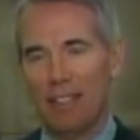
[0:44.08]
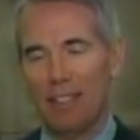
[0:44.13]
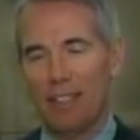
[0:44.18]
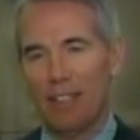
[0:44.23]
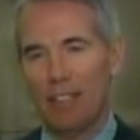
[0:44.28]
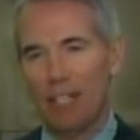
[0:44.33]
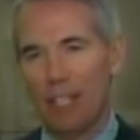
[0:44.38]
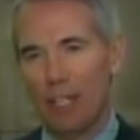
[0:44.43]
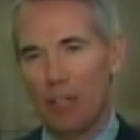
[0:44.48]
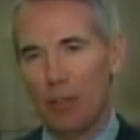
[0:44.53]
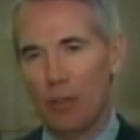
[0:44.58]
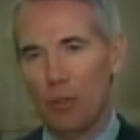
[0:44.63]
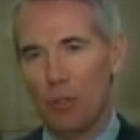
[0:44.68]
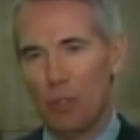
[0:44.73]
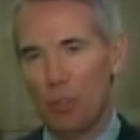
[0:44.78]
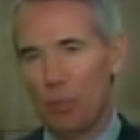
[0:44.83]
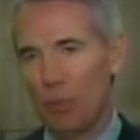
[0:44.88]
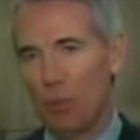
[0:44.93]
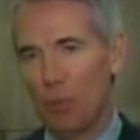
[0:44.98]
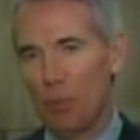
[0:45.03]
the annually
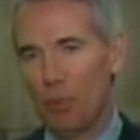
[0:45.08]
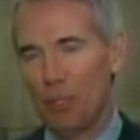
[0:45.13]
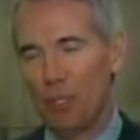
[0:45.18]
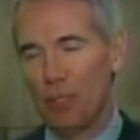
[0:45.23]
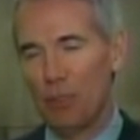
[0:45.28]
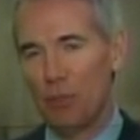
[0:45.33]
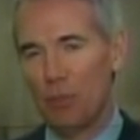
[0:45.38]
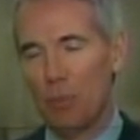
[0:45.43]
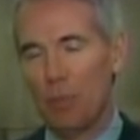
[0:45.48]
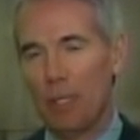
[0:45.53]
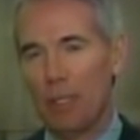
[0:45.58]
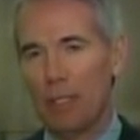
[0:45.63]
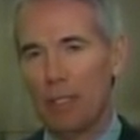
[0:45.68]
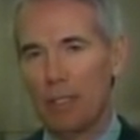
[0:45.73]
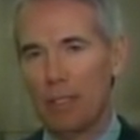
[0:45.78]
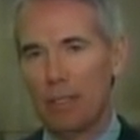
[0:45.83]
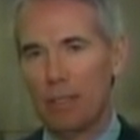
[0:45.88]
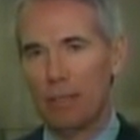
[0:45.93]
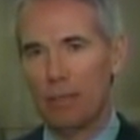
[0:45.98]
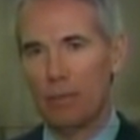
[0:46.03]
appropriated
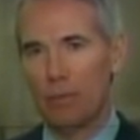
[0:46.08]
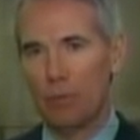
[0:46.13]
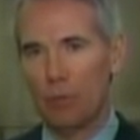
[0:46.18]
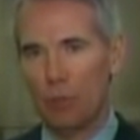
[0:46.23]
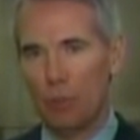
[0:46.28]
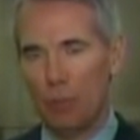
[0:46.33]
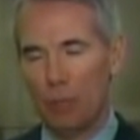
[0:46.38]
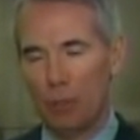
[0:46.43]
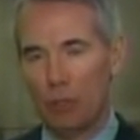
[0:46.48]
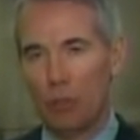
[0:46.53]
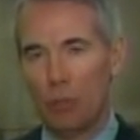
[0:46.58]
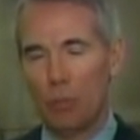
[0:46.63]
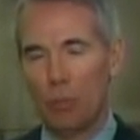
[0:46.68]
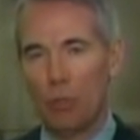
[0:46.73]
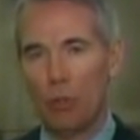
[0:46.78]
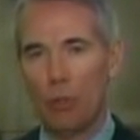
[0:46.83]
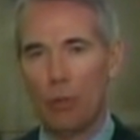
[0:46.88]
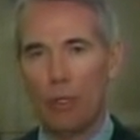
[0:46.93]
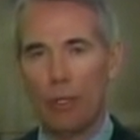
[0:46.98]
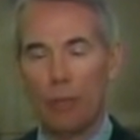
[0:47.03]
spending for domestic
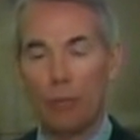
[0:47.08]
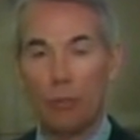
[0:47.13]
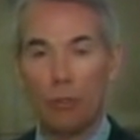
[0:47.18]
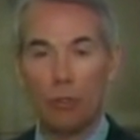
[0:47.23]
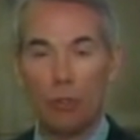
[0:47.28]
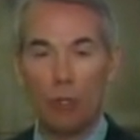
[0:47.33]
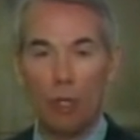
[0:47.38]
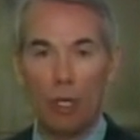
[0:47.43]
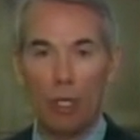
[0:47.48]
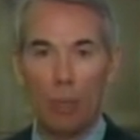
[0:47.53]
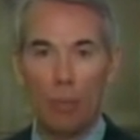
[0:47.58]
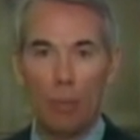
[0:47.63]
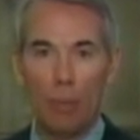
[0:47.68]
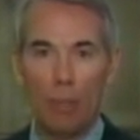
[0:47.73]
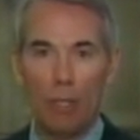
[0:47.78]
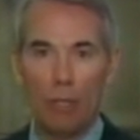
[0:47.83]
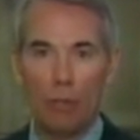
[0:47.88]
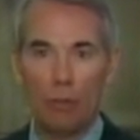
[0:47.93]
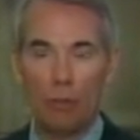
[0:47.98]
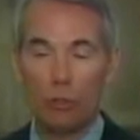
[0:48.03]
programs, has gone up
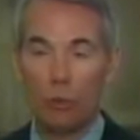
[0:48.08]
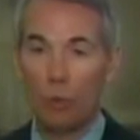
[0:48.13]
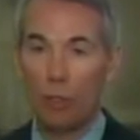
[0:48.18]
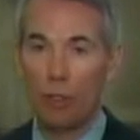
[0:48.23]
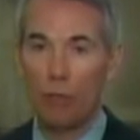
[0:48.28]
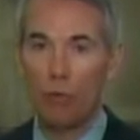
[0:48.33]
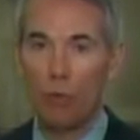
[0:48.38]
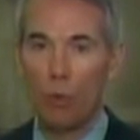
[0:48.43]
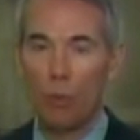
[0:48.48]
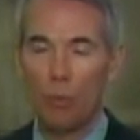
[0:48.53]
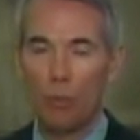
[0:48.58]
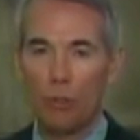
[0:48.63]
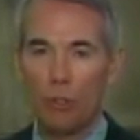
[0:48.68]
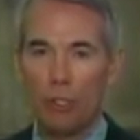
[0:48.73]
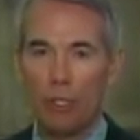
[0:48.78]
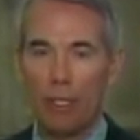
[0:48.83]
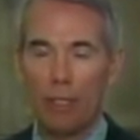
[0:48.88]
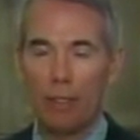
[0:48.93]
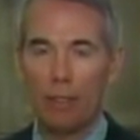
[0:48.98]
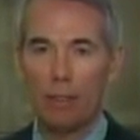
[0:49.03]
about
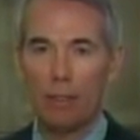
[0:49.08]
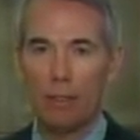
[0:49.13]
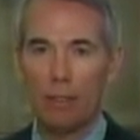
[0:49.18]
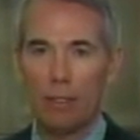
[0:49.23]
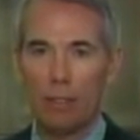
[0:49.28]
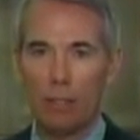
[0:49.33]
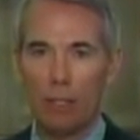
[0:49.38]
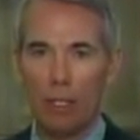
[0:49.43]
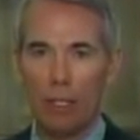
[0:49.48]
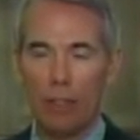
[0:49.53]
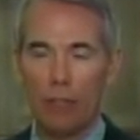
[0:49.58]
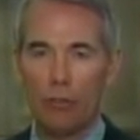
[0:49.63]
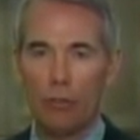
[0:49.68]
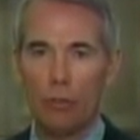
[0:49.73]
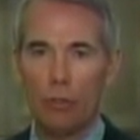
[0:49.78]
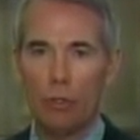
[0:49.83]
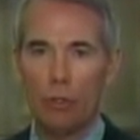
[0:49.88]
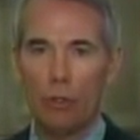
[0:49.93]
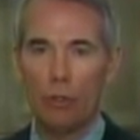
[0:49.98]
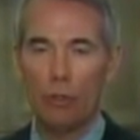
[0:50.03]
24% in the last
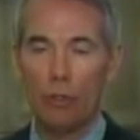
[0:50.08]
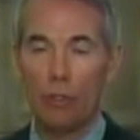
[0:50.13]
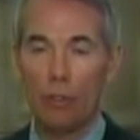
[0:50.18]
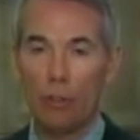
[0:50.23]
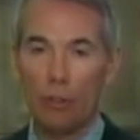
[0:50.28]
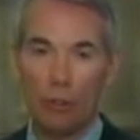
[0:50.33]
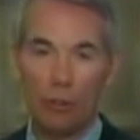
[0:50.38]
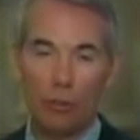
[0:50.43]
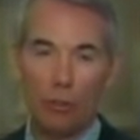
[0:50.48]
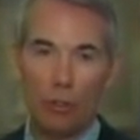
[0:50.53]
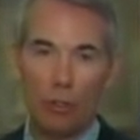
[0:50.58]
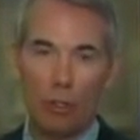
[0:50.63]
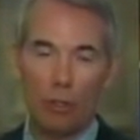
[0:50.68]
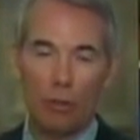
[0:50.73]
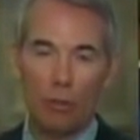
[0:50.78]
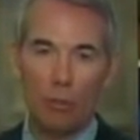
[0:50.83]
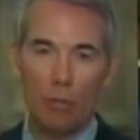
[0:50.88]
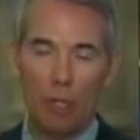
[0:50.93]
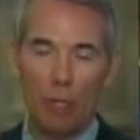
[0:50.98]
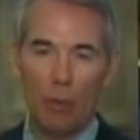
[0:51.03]
2 years. That doesn't
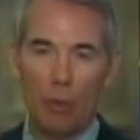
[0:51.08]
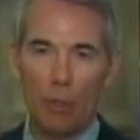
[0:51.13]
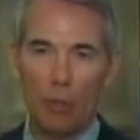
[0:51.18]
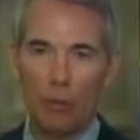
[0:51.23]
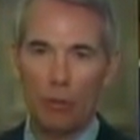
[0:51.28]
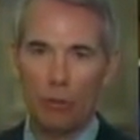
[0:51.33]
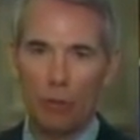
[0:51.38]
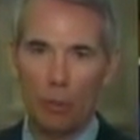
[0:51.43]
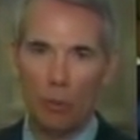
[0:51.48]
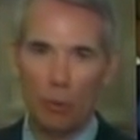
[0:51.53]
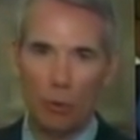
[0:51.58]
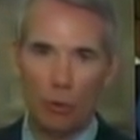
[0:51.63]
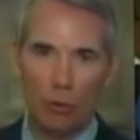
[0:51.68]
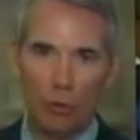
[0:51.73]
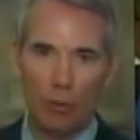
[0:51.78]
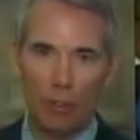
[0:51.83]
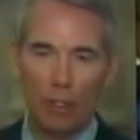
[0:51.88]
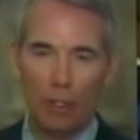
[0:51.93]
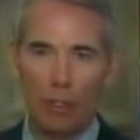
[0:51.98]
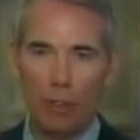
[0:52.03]
include, by the way, the stimulus
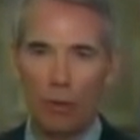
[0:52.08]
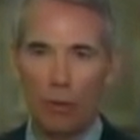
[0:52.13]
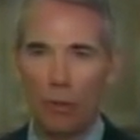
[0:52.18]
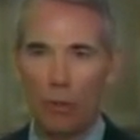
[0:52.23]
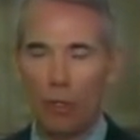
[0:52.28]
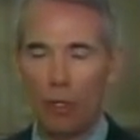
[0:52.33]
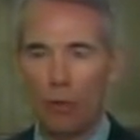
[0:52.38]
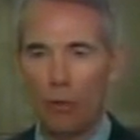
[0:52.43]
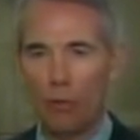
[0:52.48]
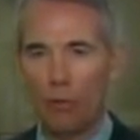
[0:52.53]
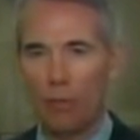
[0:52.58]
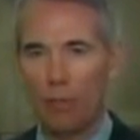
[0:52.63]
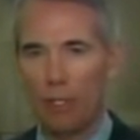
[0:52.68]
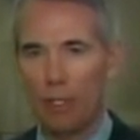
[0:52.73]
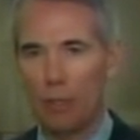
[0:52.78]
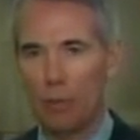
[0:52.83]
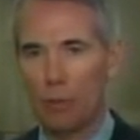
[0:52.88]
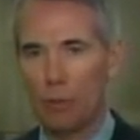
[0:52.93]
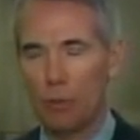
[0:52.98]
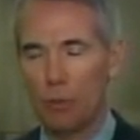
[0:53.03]
funding or other
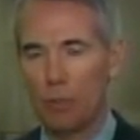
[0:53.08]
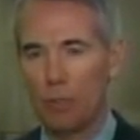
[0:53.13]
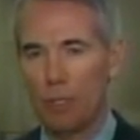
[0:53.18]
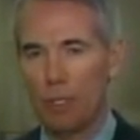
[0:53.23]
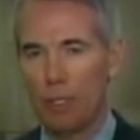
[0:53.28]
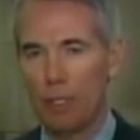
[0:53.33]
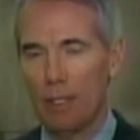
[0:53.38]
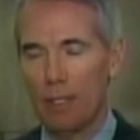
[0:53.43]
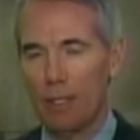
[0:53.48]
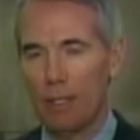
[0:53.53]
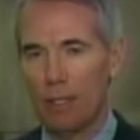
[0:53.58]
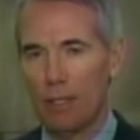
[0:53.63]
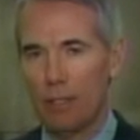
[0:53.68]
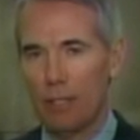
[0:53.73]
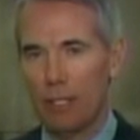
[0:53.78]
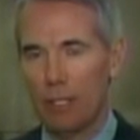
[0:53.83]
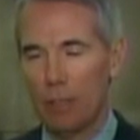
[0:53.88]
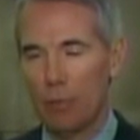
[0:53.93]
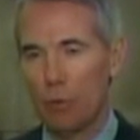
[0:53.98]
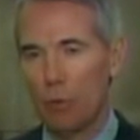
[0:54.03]
funding, which would
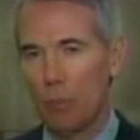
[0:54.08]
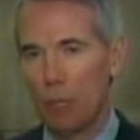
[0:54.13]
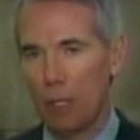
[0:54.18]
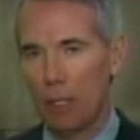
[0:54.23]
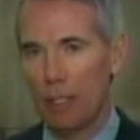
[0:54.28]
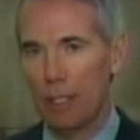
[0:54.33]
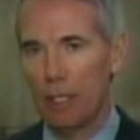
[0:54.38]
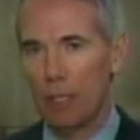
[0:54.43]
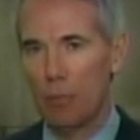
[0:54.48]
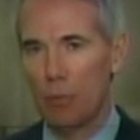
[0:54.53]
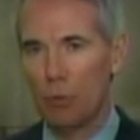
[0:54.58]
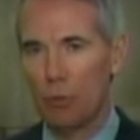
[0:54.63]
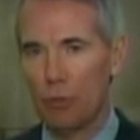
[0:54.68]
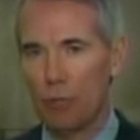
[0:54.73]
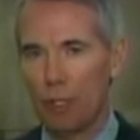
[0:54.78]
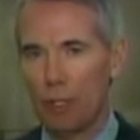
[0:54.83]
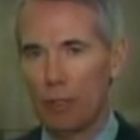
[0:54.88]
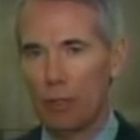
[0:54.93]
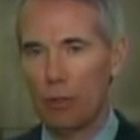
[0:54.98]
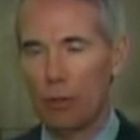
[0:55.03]
take it up to about an
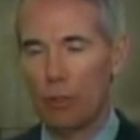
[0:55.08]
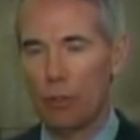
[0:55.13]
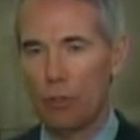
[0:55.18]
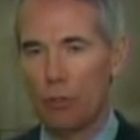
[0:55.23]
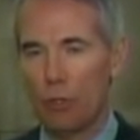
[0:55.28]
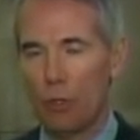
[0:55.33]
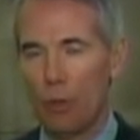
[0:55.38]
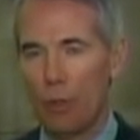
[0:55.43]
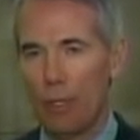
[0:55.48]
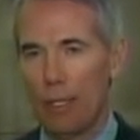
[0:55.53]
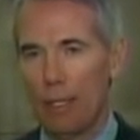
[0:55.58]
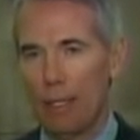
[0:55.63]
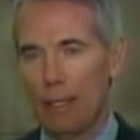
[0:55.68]
80% increase. So